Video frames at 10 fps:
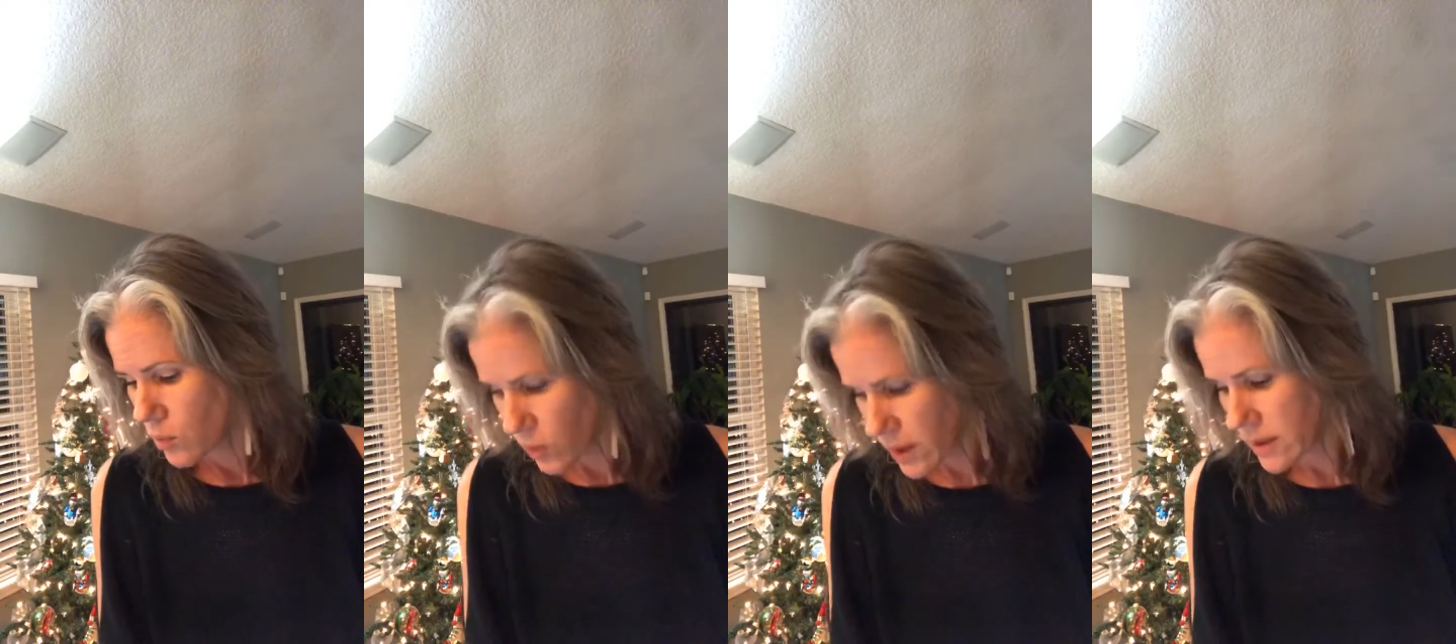
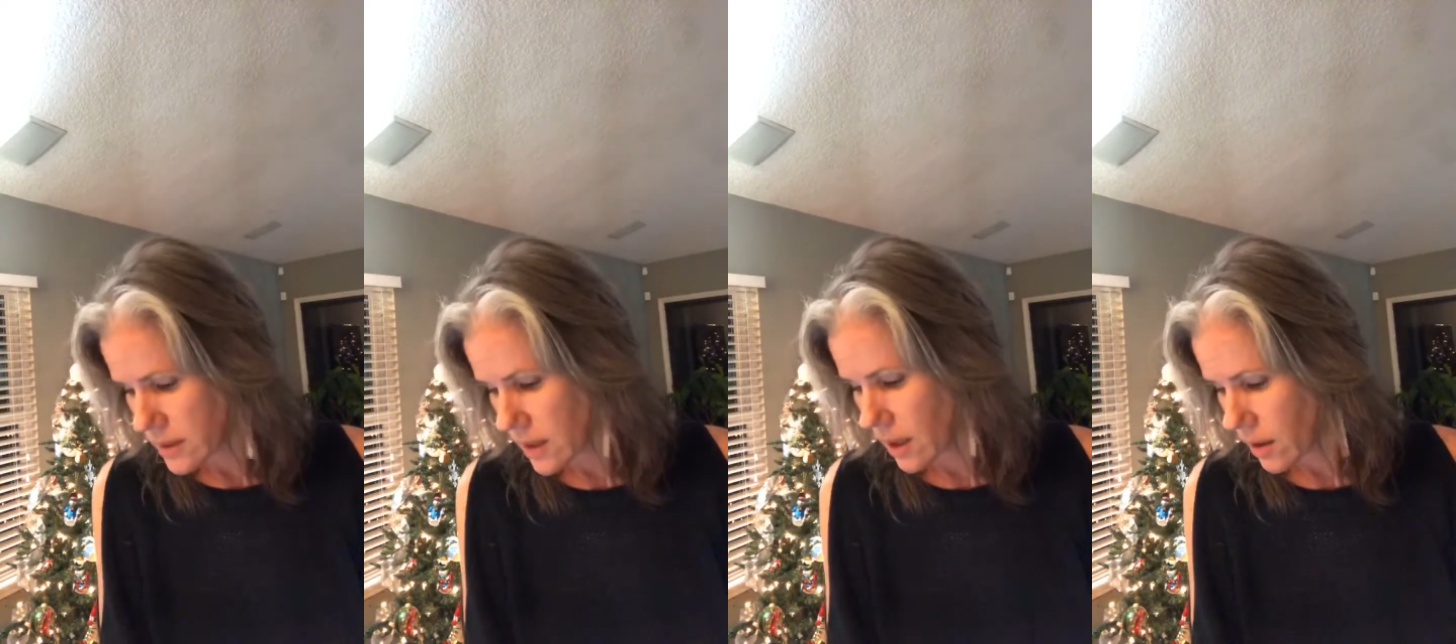really
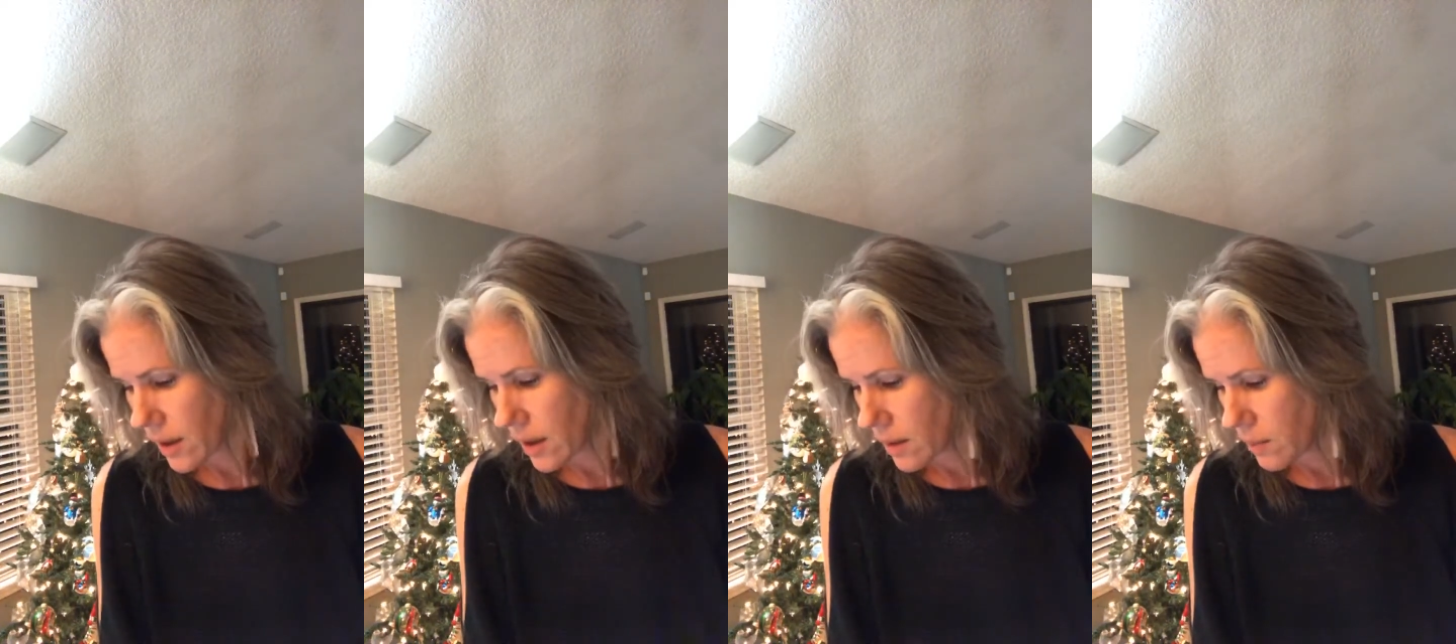
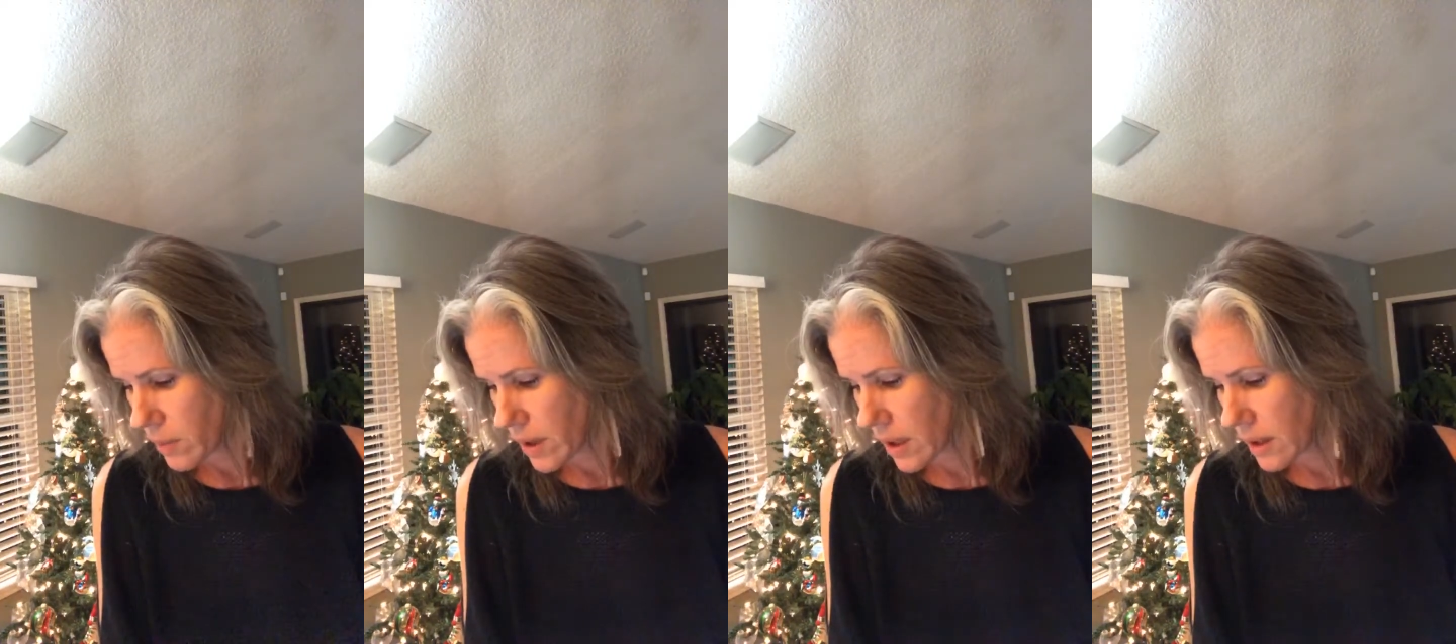scary
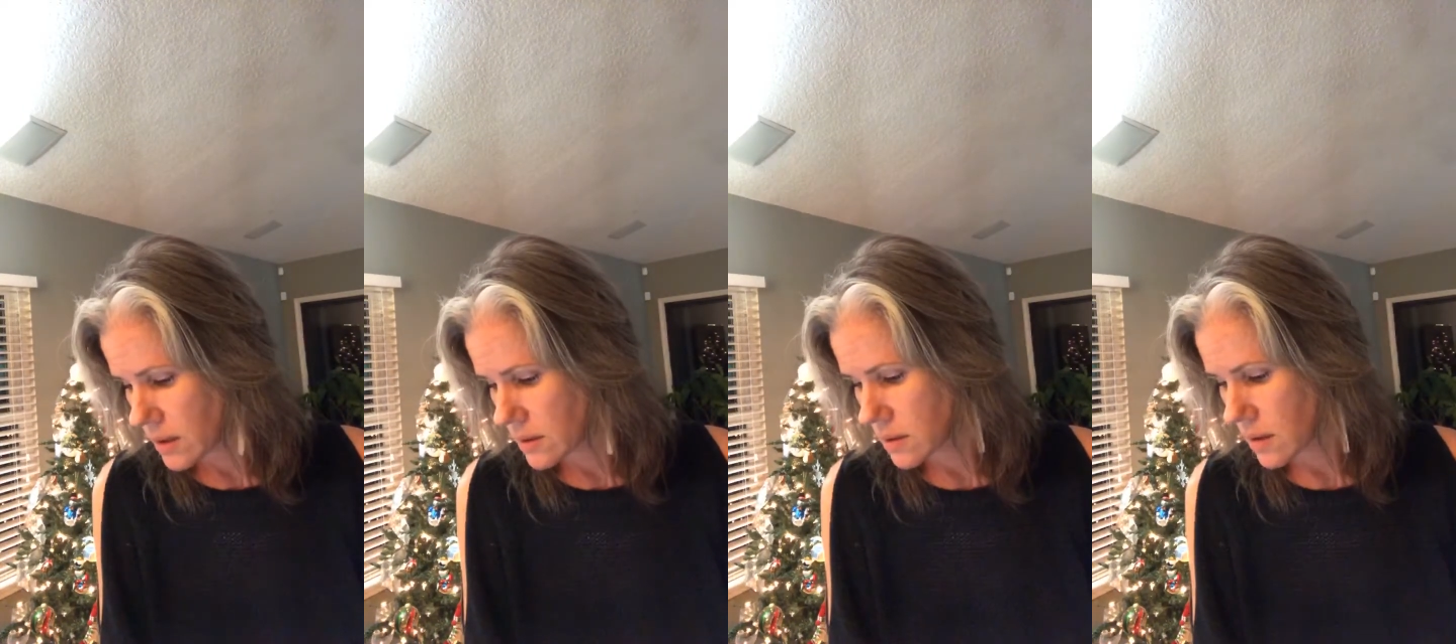
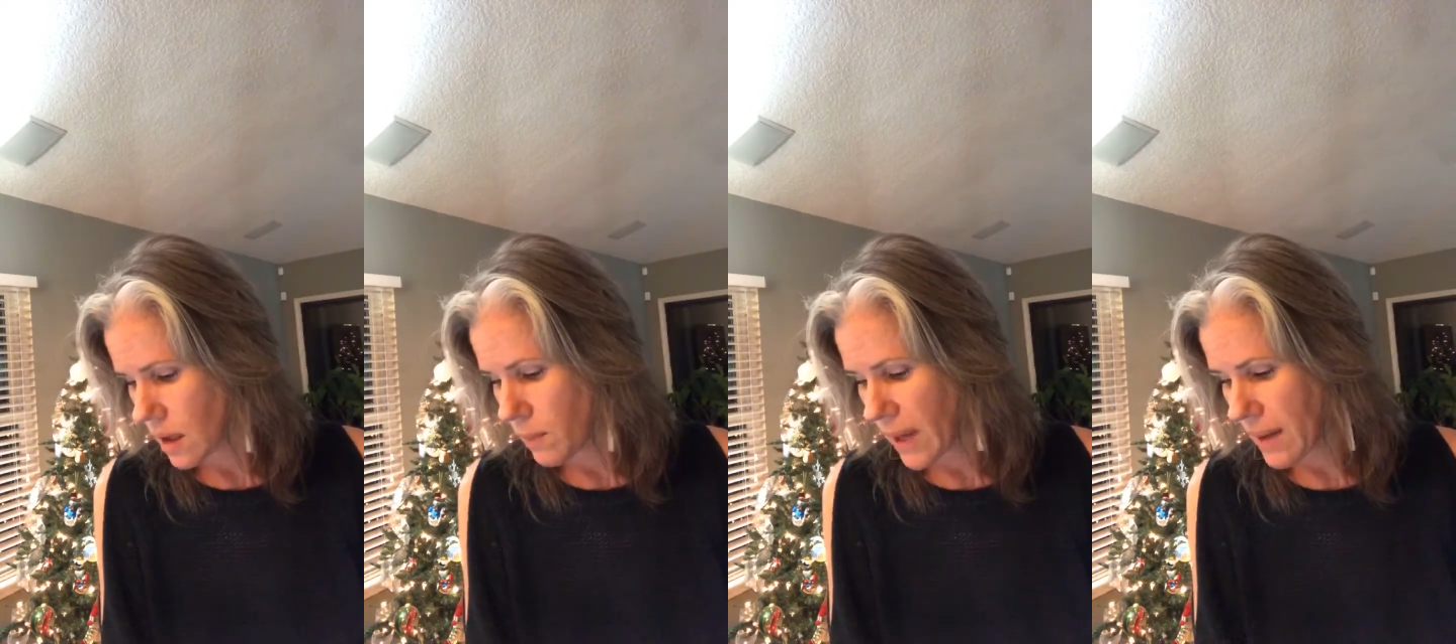because
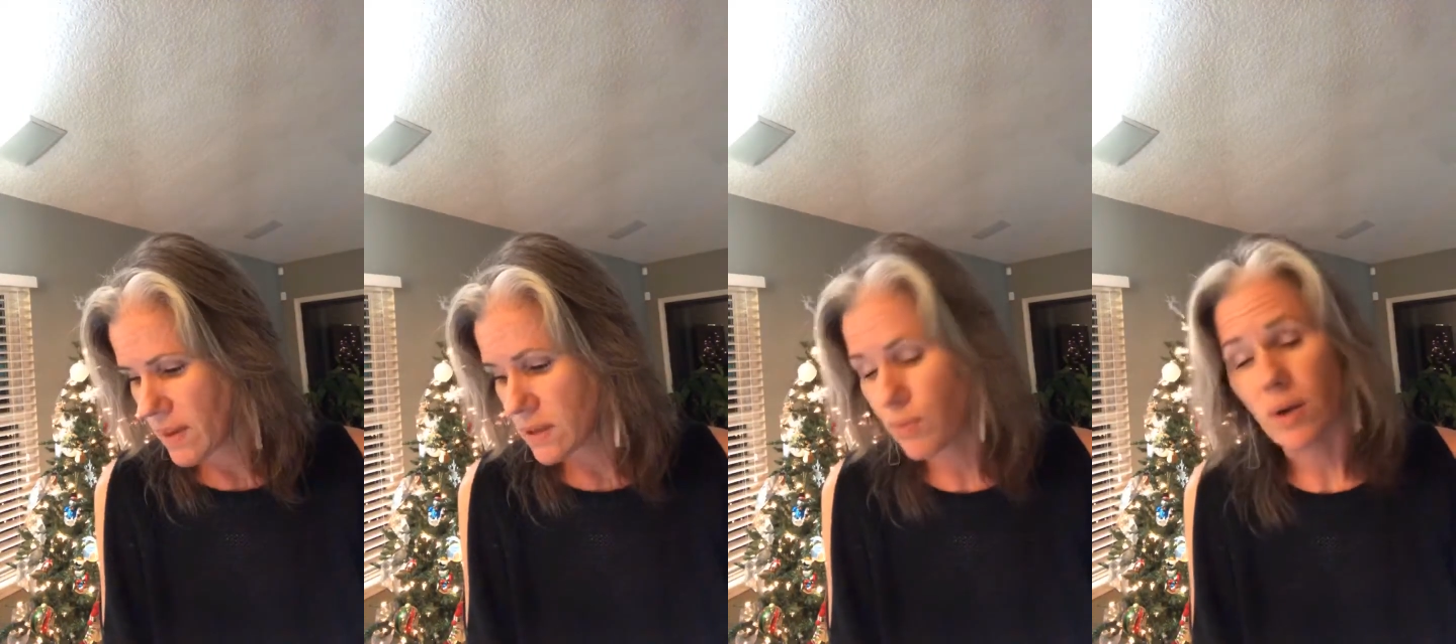a
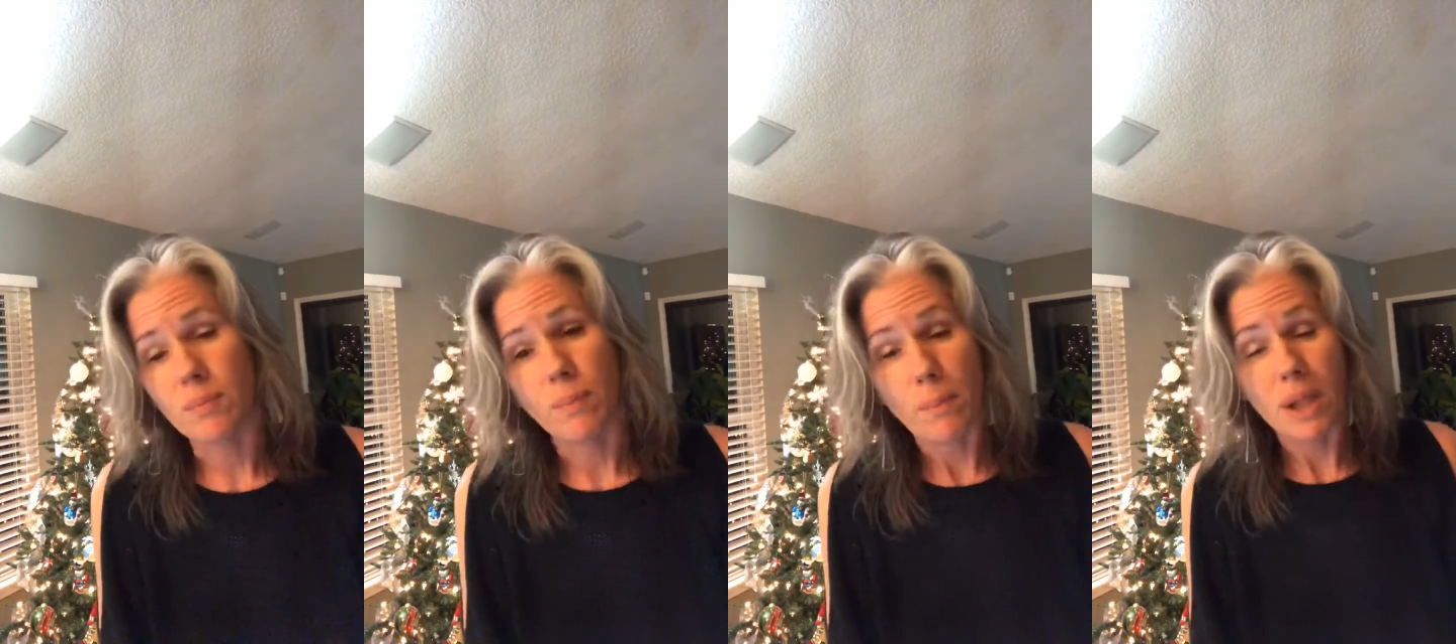baby's
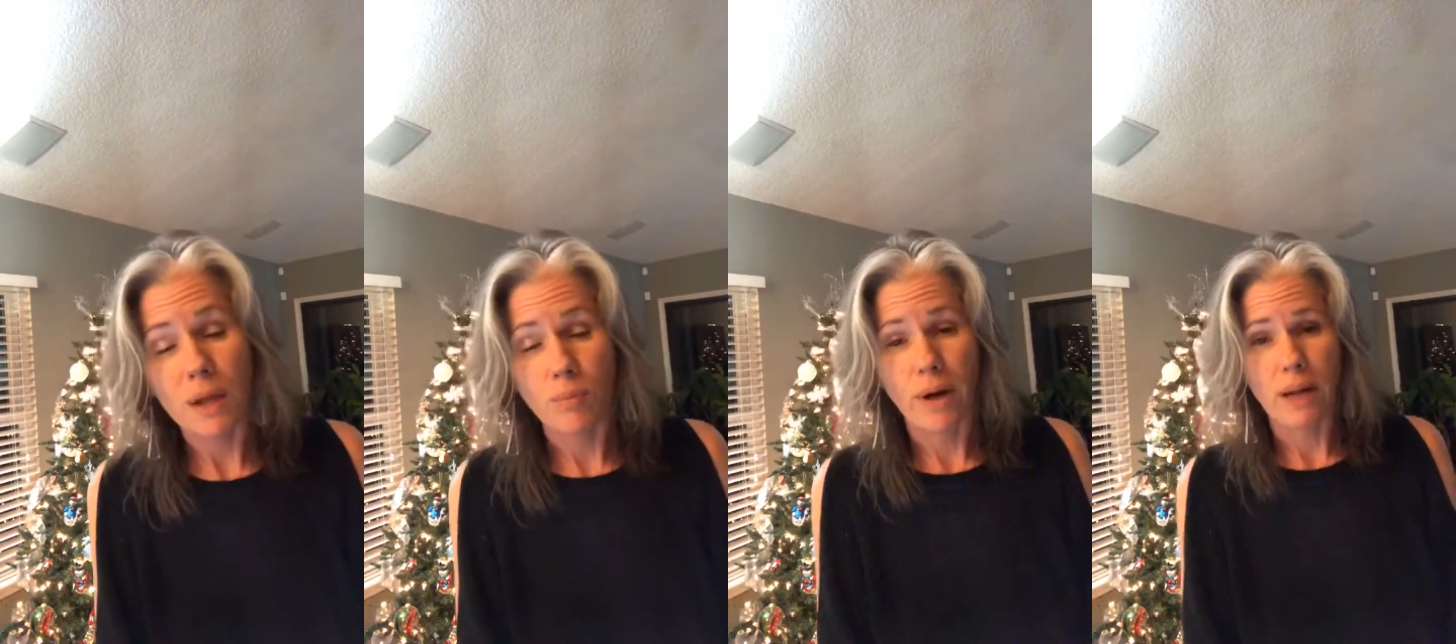
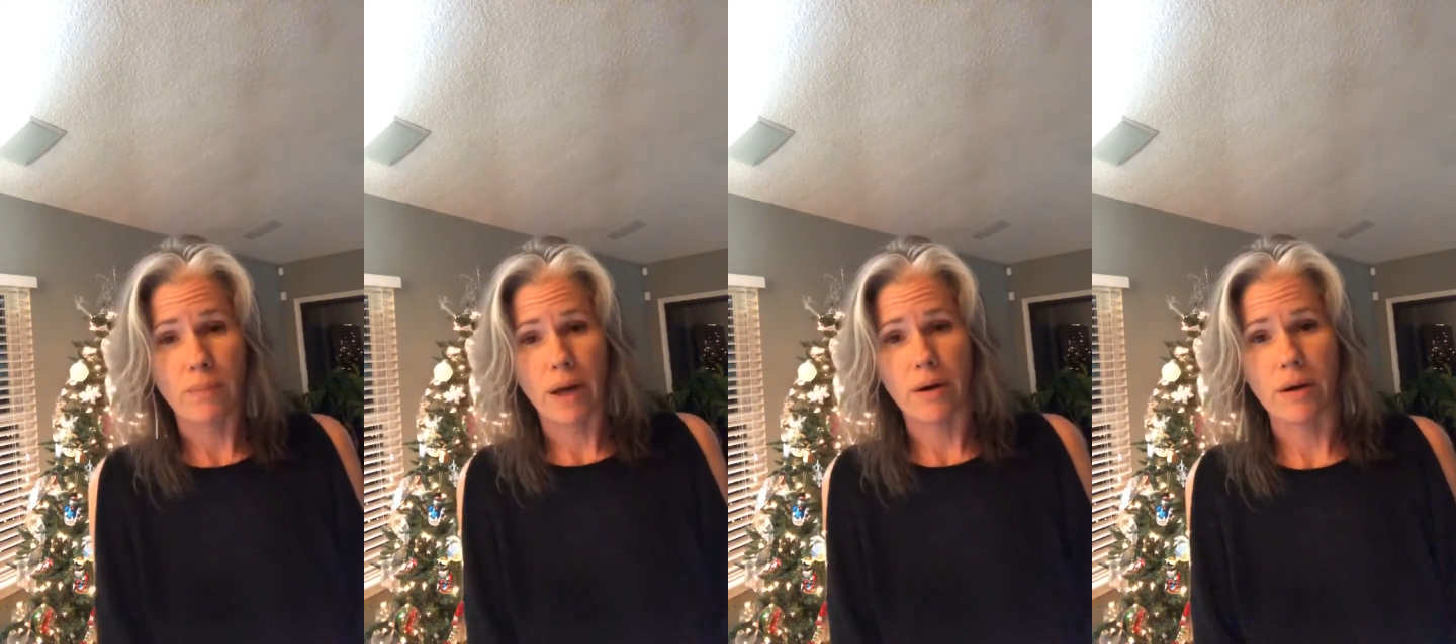blood-brain
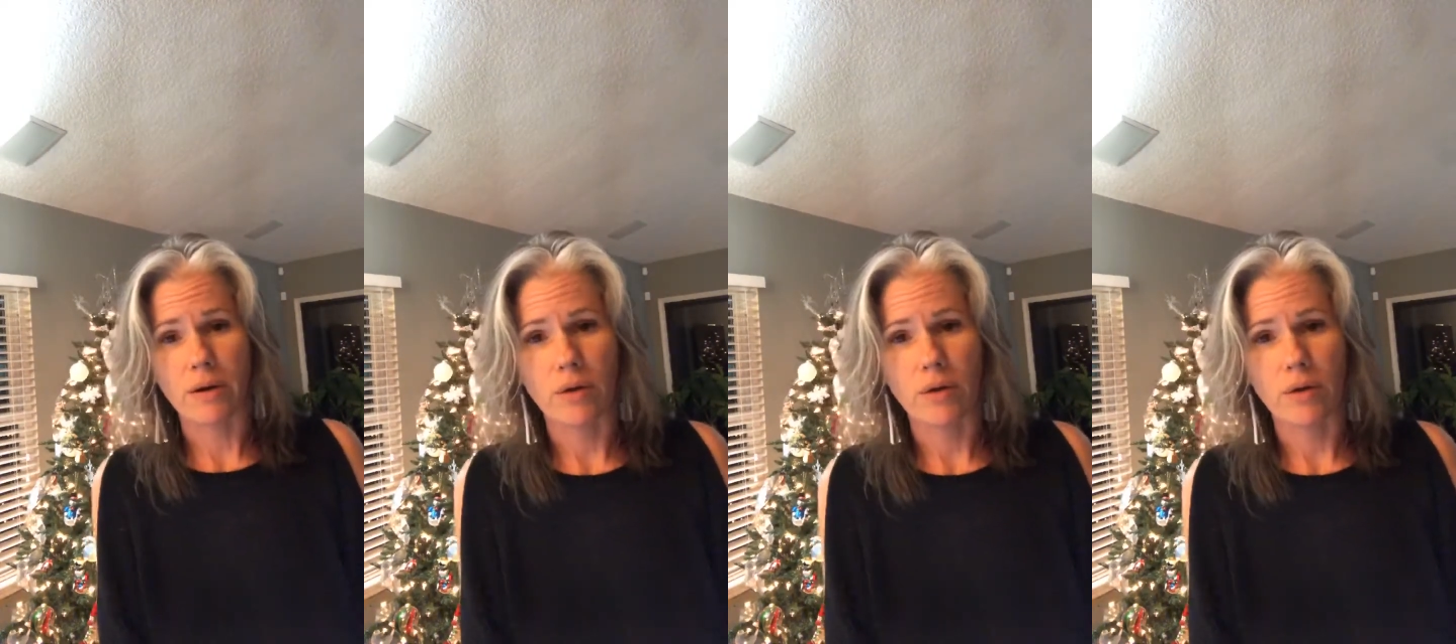barrier,